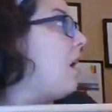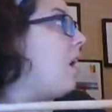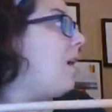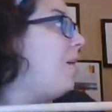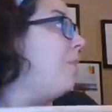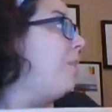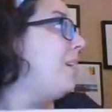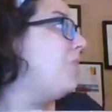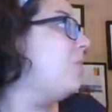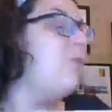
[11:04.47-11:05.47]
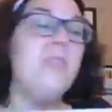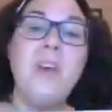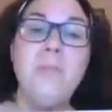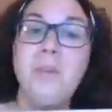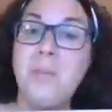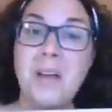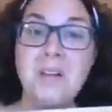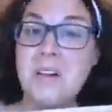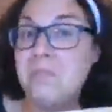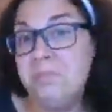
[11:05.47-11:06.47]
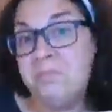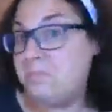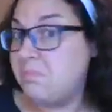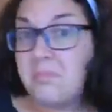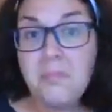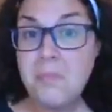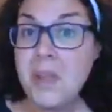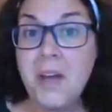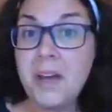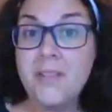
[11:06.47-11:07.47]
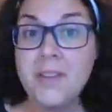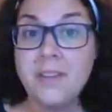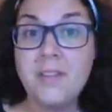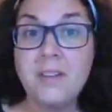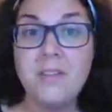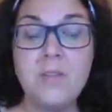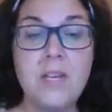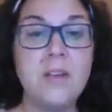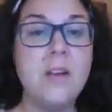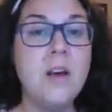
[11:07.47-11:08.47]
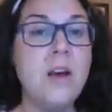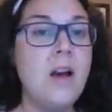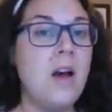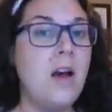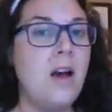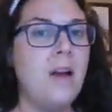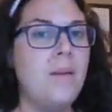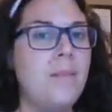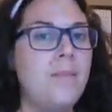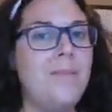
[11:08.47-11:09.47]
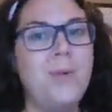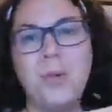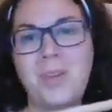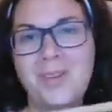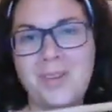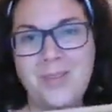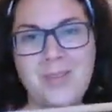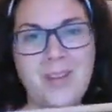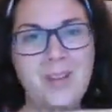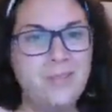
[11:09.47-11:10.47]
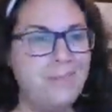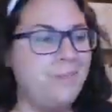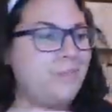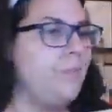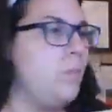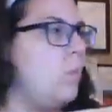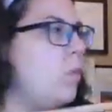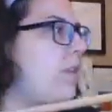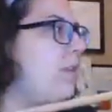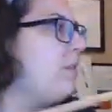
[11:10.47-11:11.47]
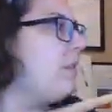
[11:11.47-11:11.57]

you can just come to my yard. I have all the sticks you need. Or you can use, one of these